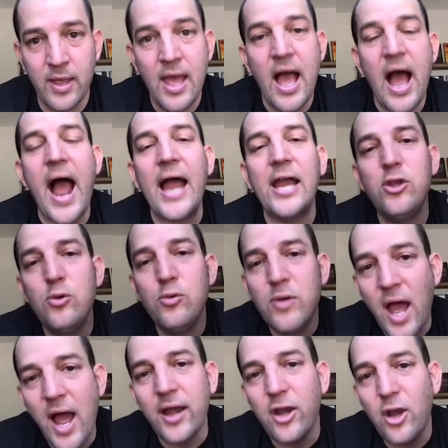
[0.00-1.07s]
I do
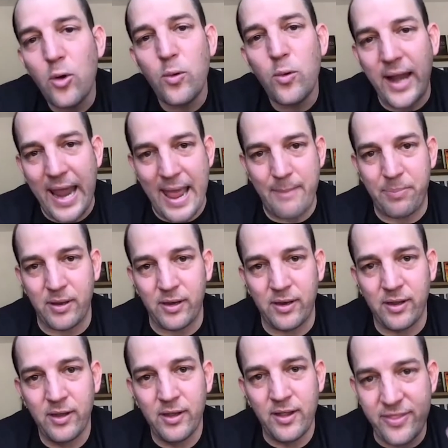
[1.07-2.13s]
not know what happened
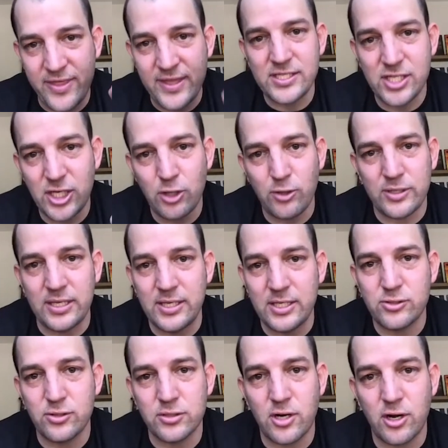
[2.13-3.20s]
this year at the
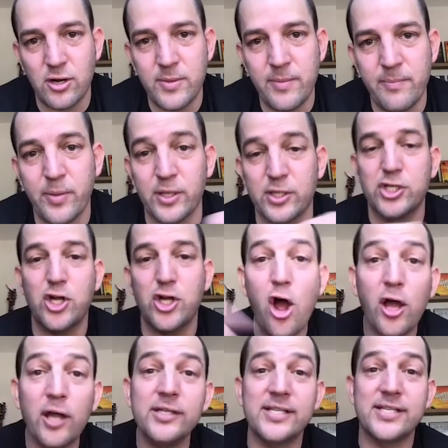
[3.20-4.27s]
district tournament, but
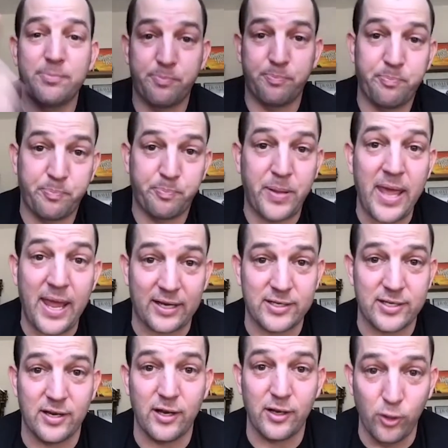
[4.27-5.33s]
Shawn picked
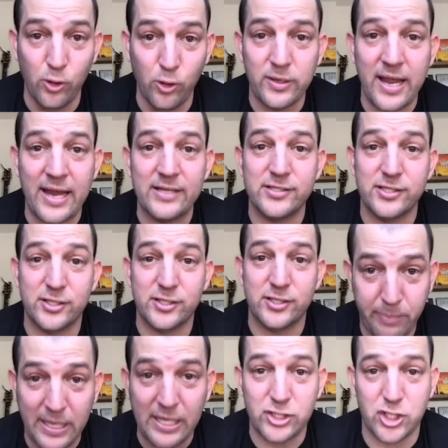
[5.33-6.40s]
Luke Nace to
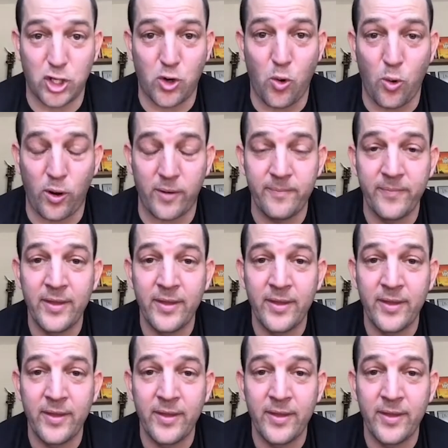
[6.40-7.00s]
beat Shakur.